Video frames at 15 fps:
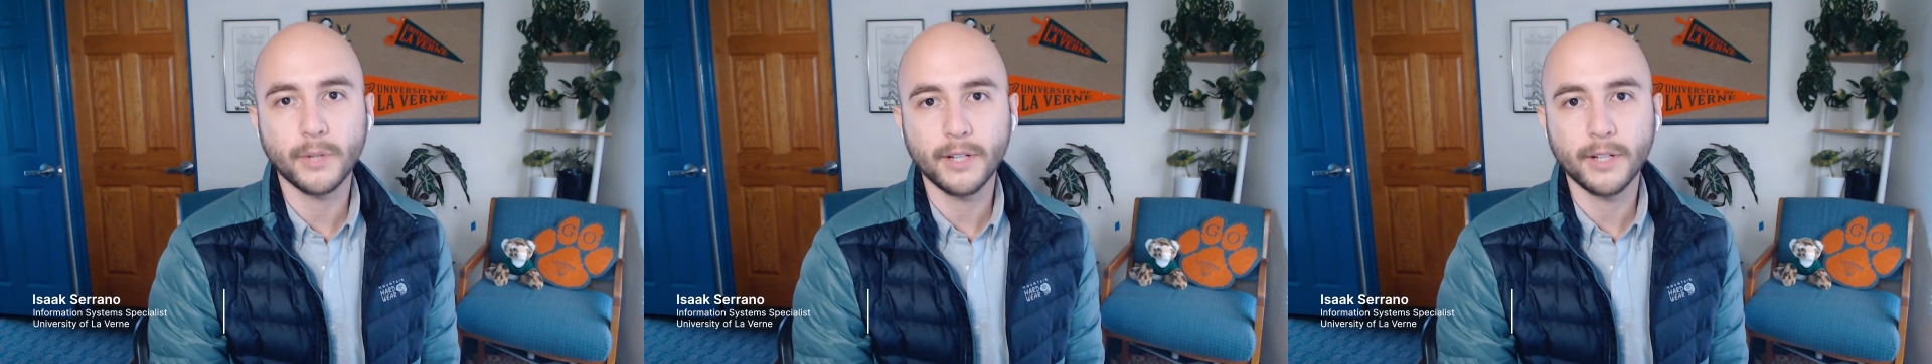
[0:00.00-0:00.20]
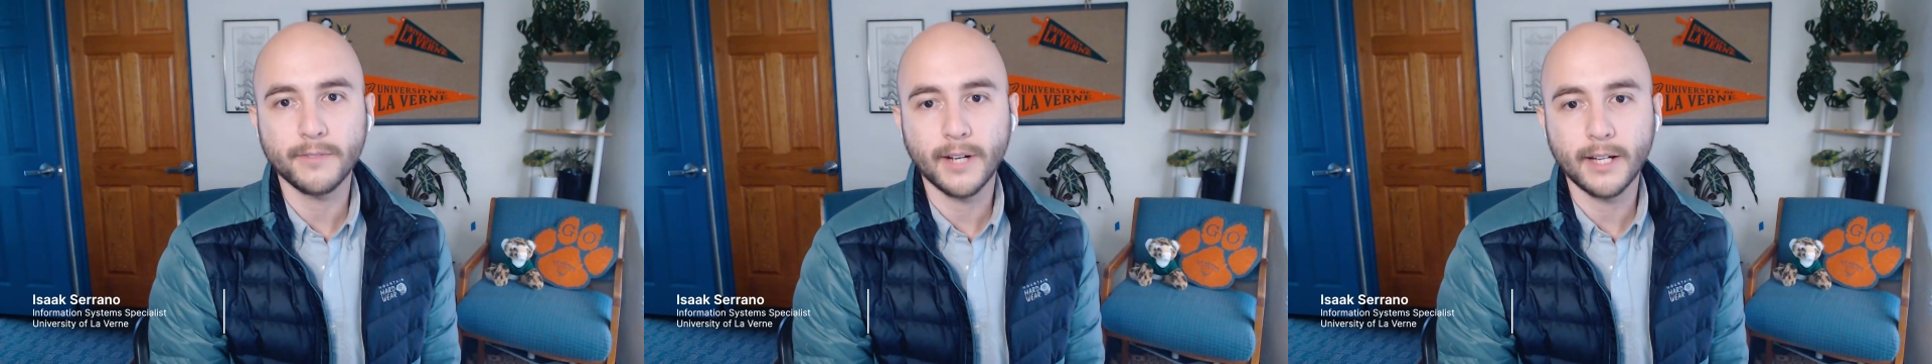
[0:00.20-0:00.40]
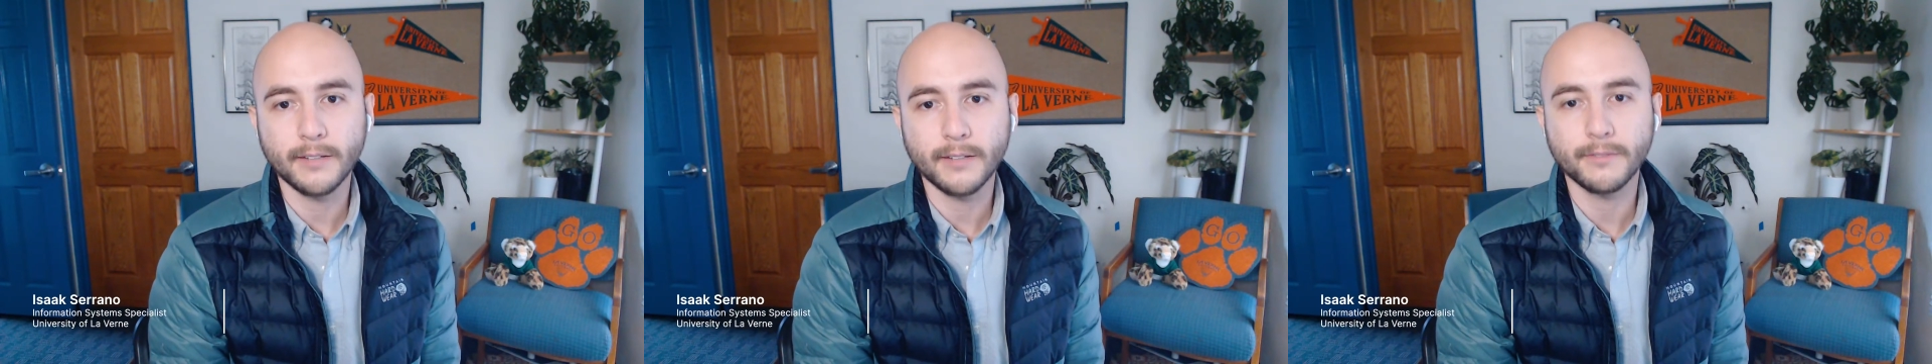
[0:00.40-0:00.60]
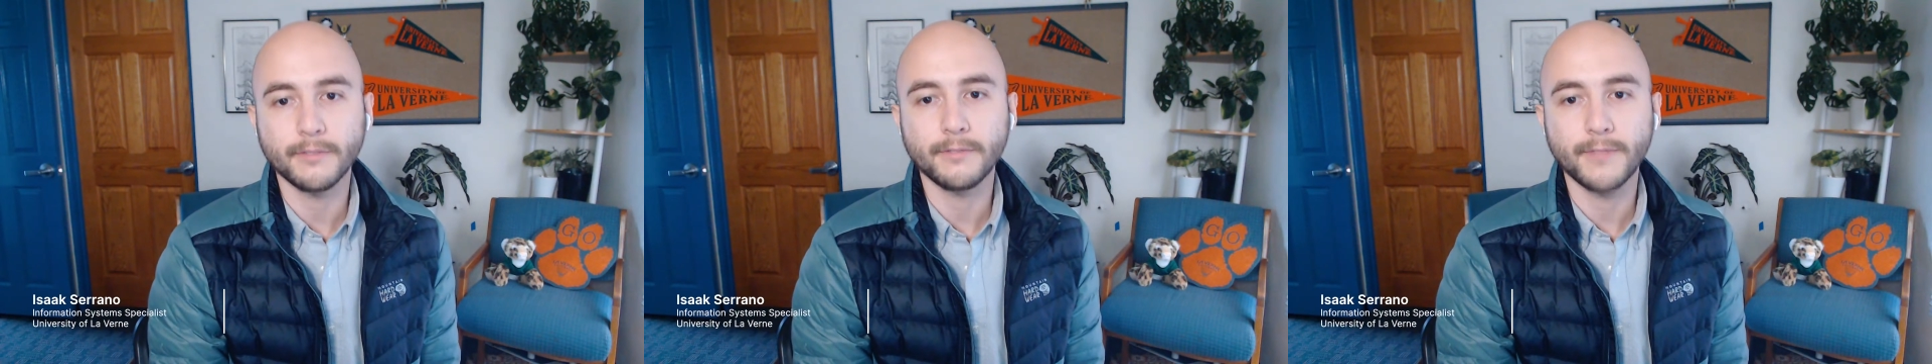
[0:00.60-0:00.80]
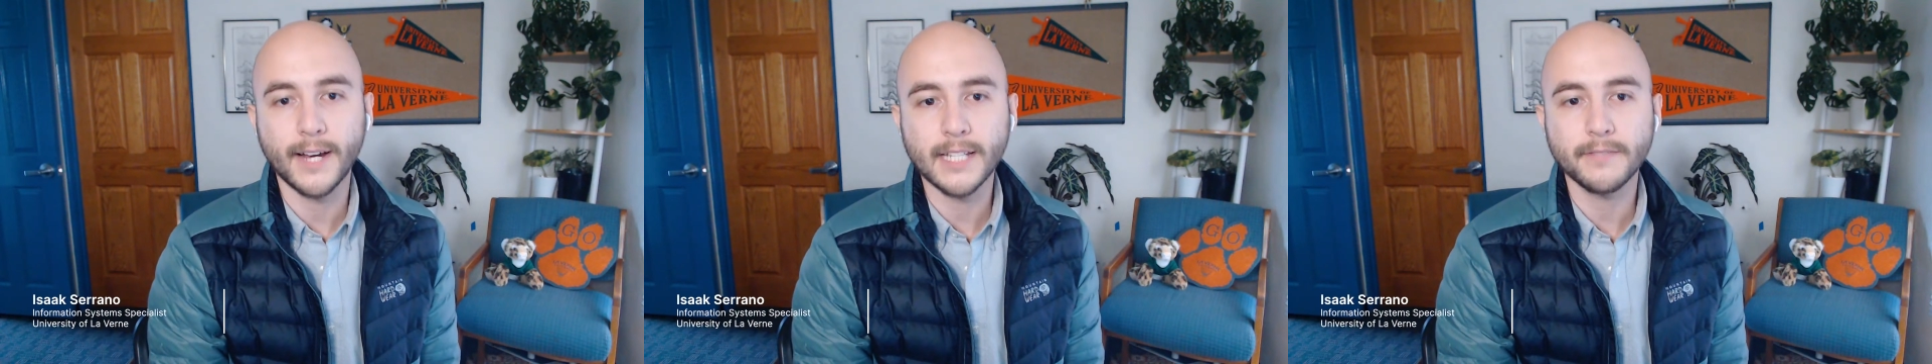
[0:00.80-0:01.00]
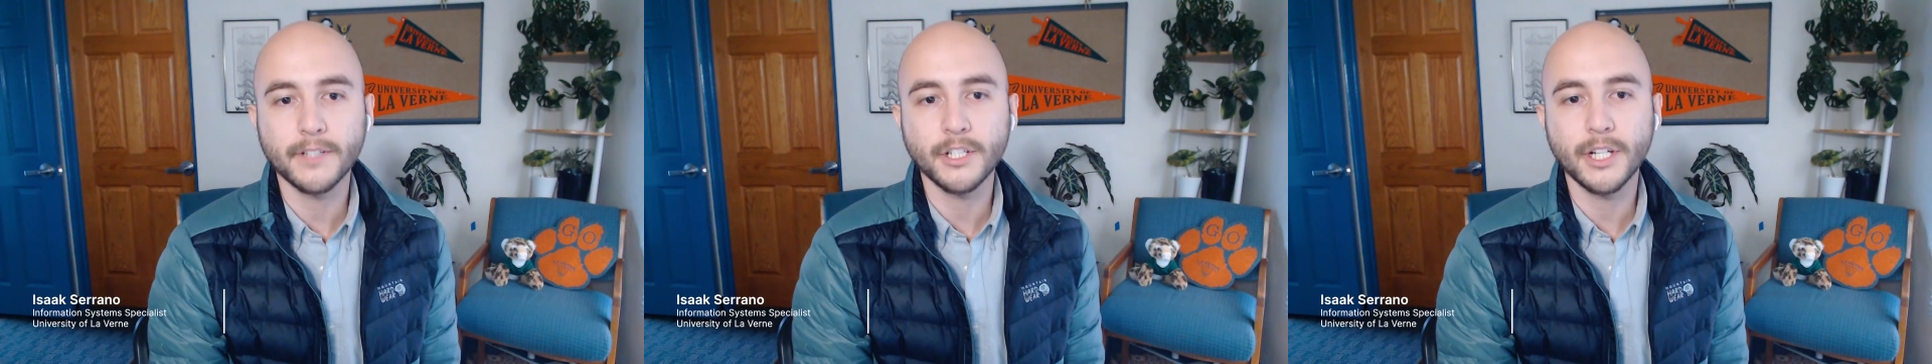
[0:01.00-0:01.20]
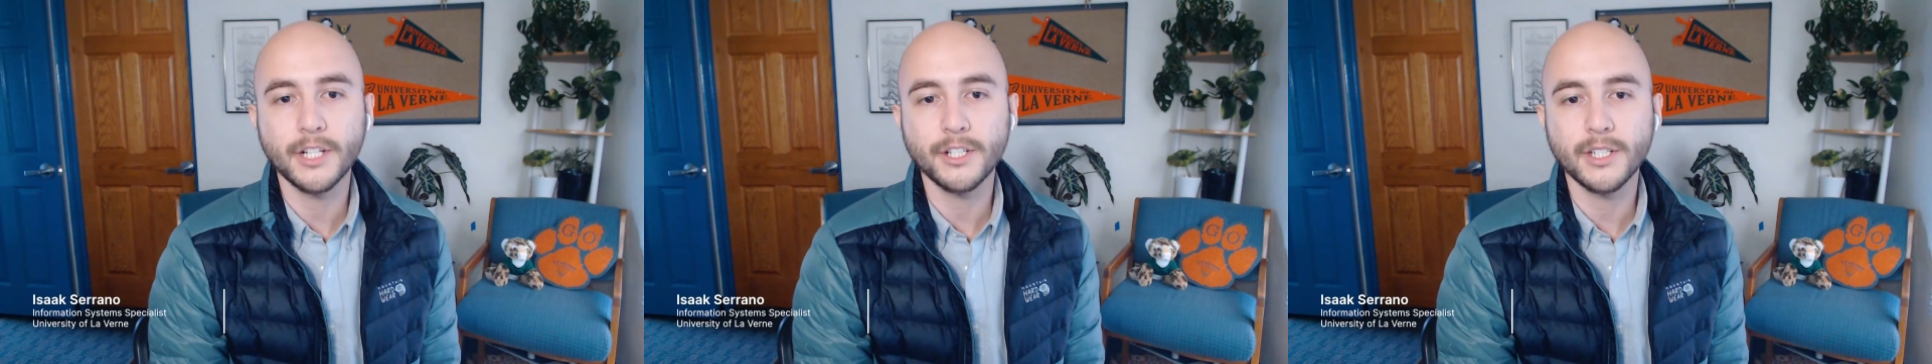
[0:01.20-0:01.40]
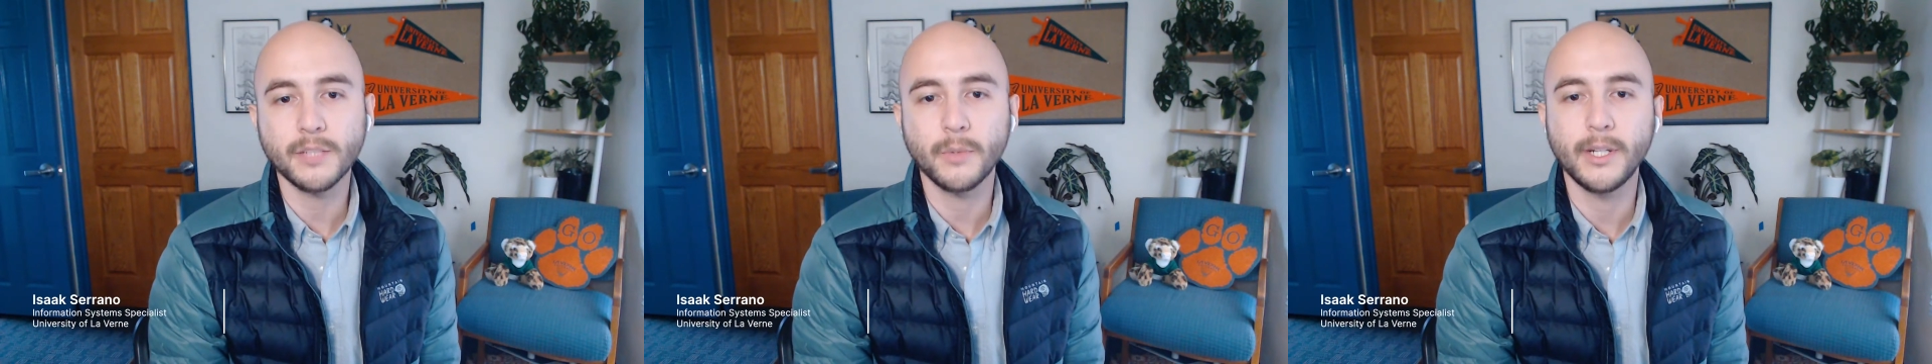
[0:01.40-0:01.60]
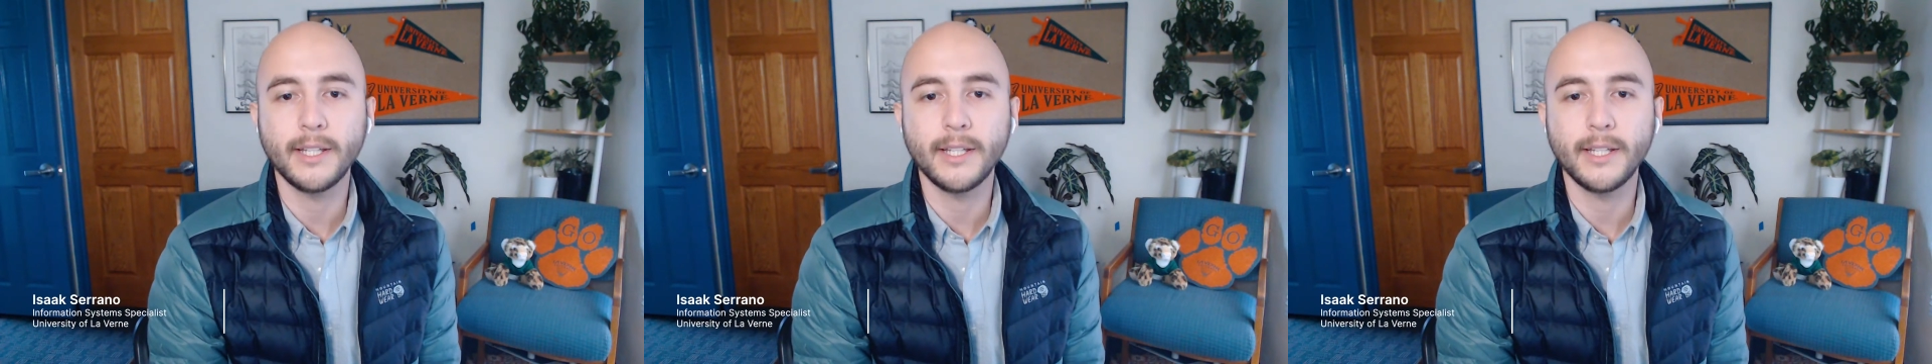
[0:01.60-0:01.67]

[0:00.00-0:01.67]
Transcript: twenty-five FAFSA changes,